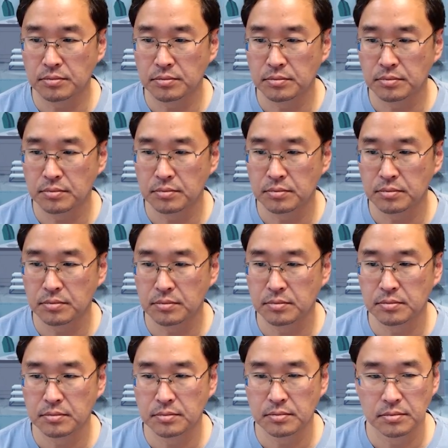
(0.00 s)

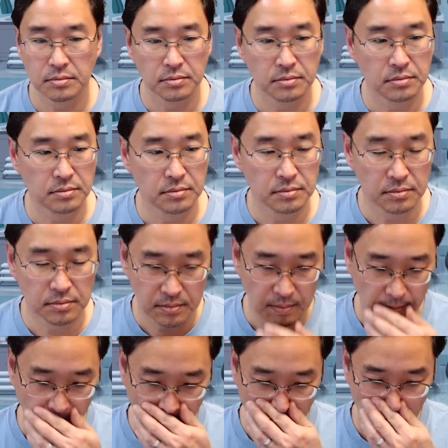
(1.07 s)

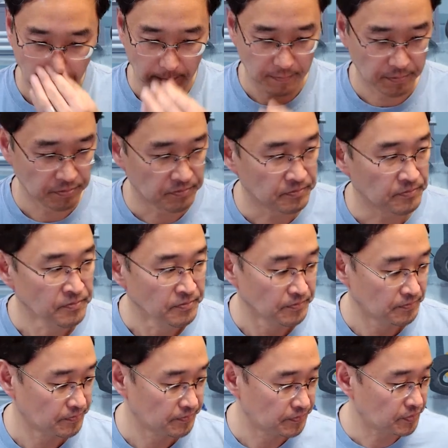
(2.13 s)

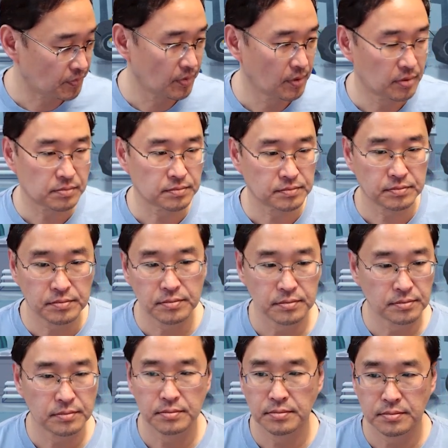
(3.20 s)

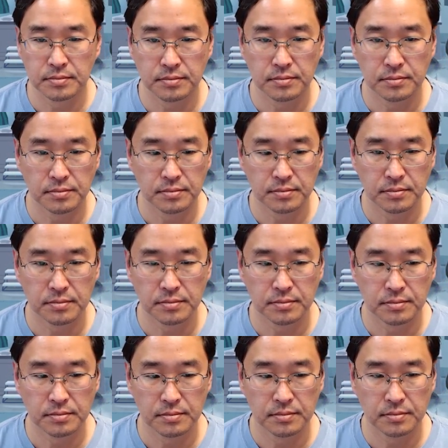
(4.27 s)

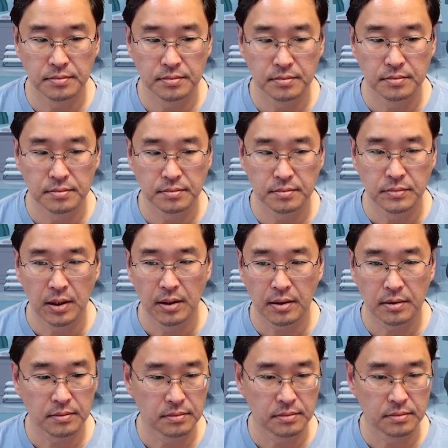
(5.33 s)

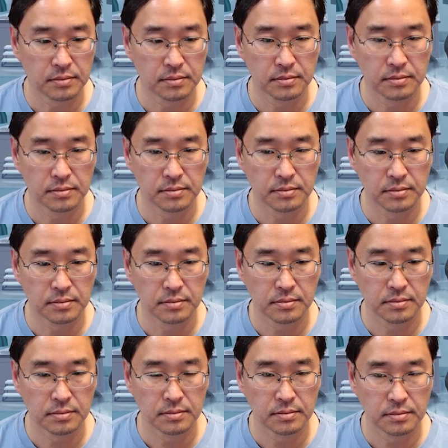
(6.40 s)

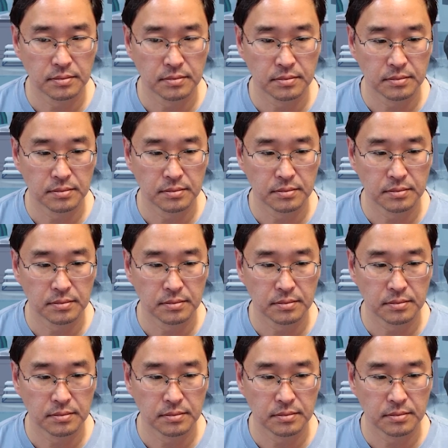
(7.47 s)
(no one is talking)